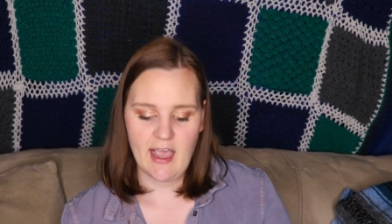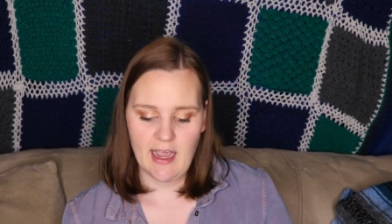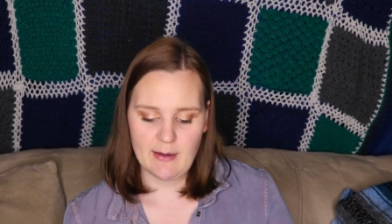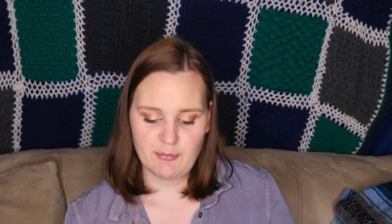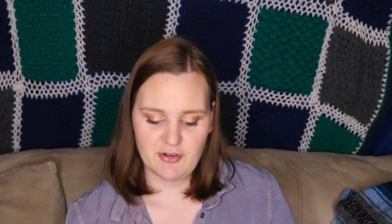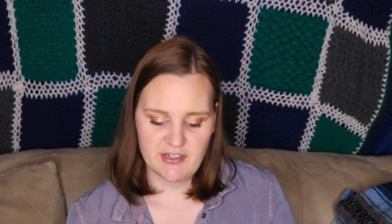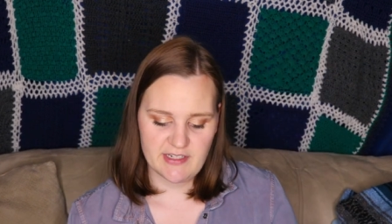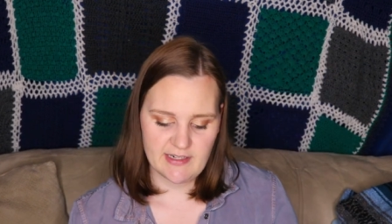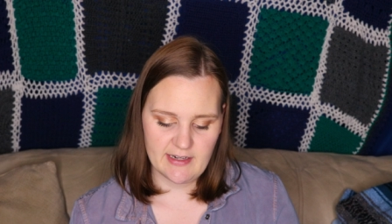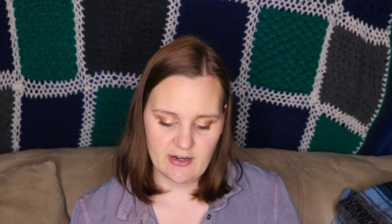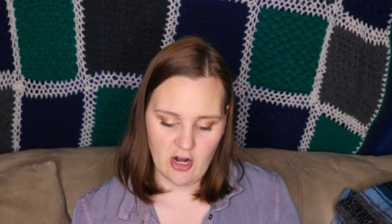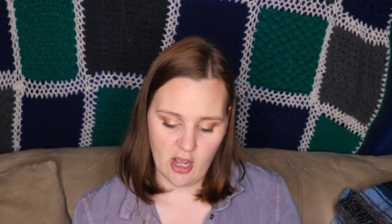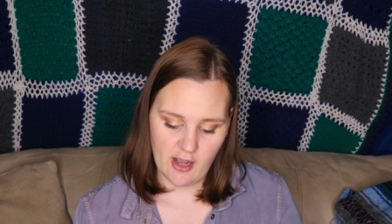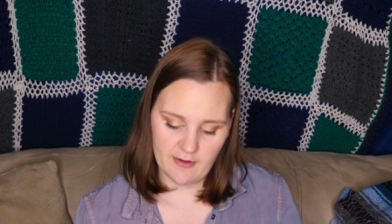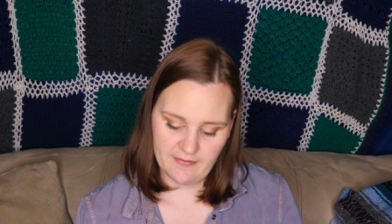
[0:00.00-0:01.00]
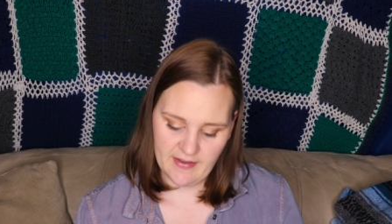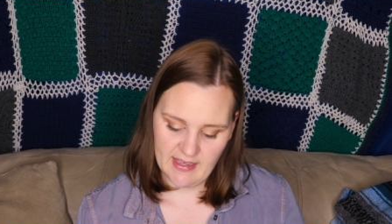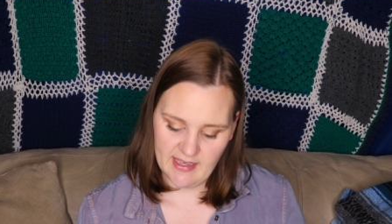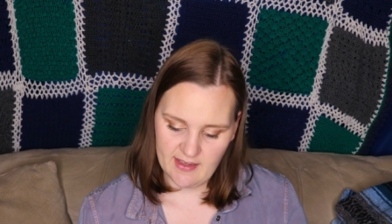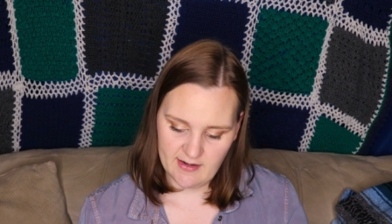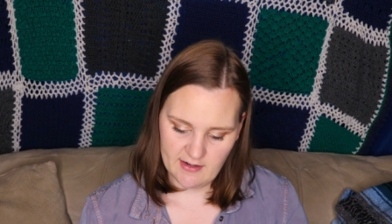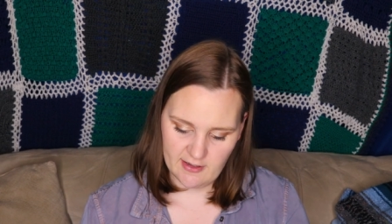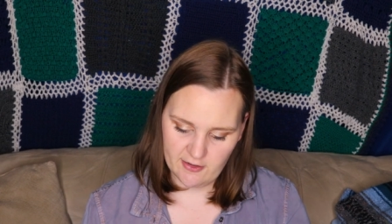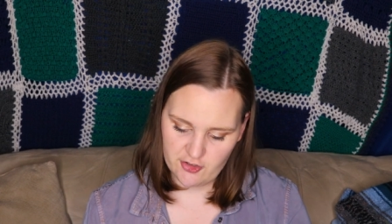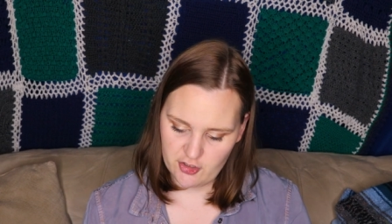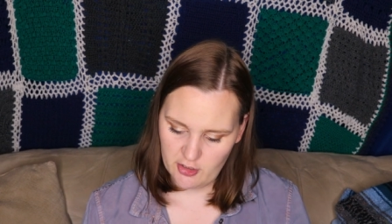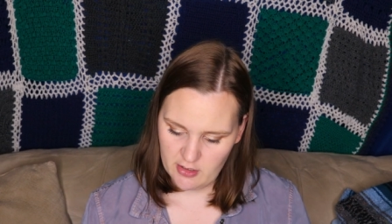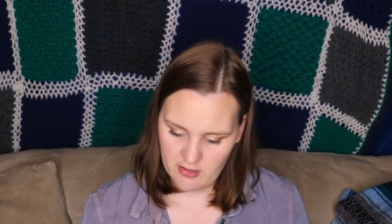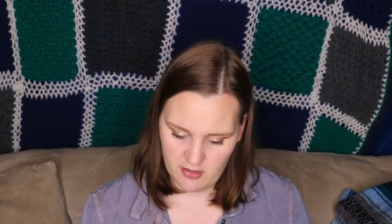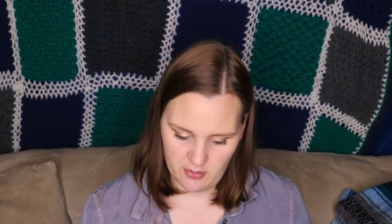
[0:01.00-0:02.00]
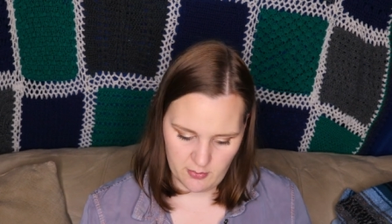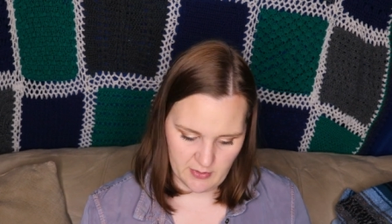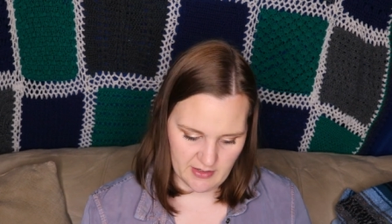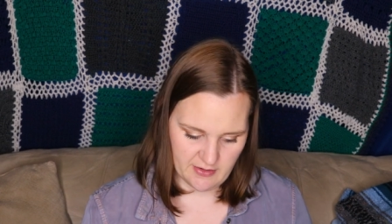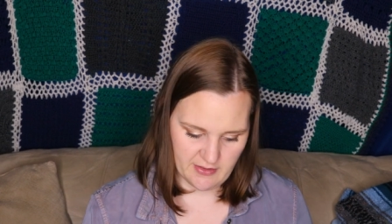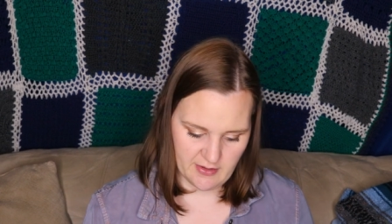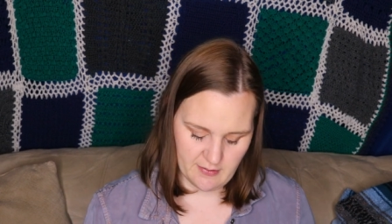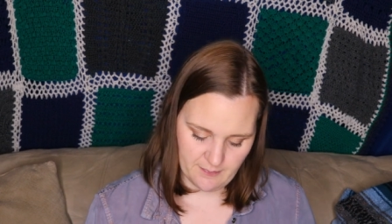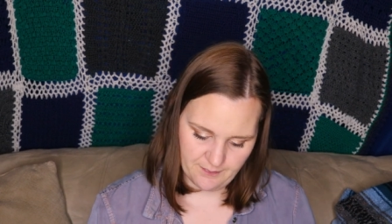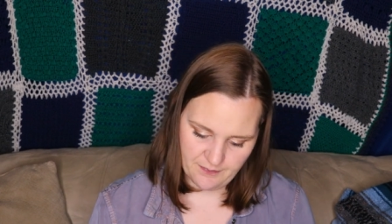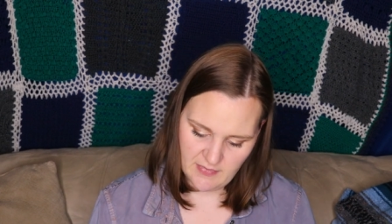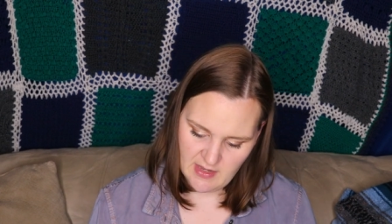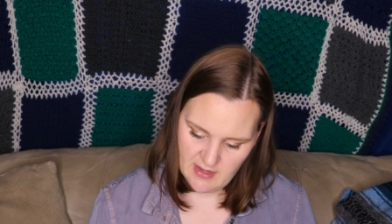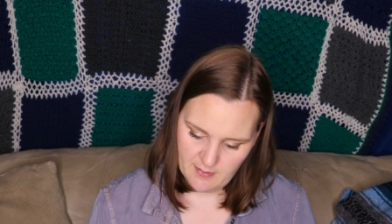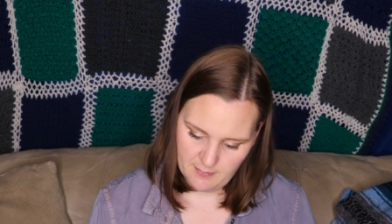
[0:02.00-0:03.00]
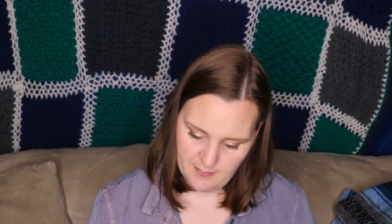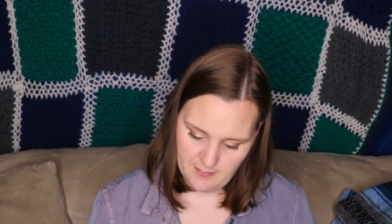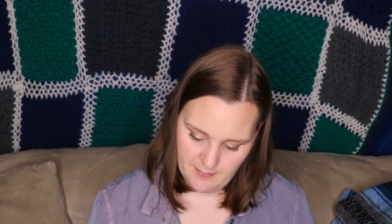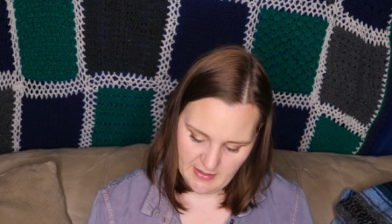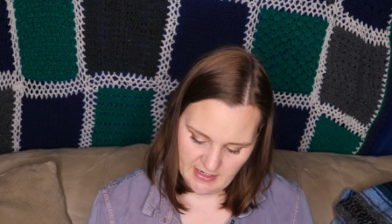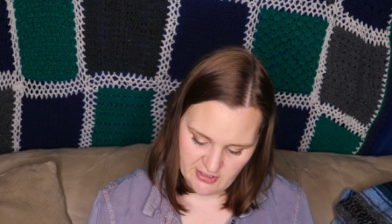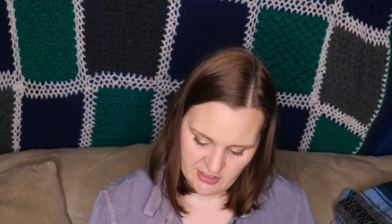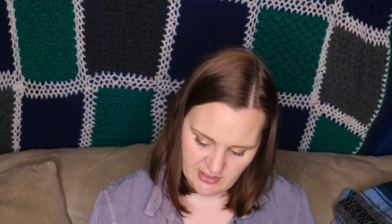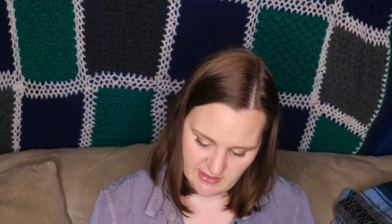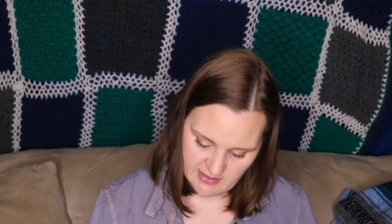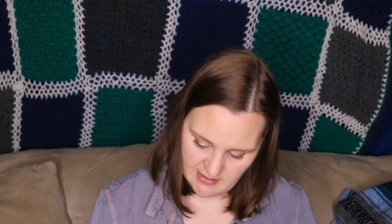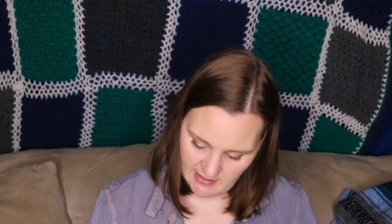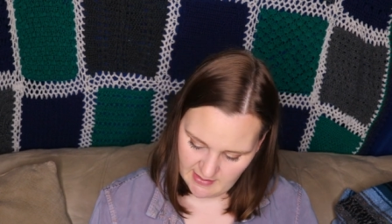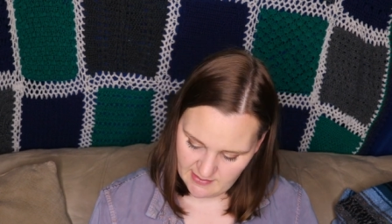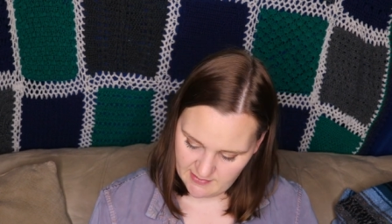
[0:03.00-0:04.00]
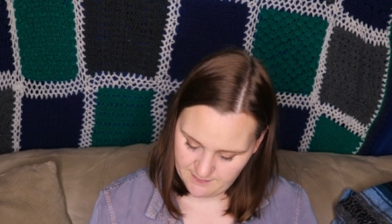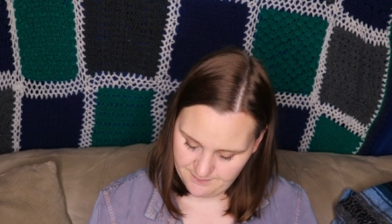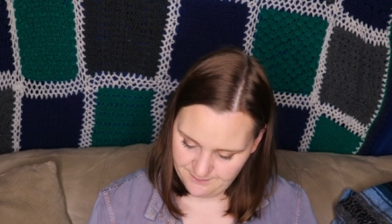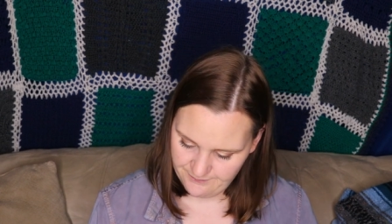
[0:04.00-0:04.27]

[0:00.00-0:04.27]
I printed it off and I'll show you one of the pages that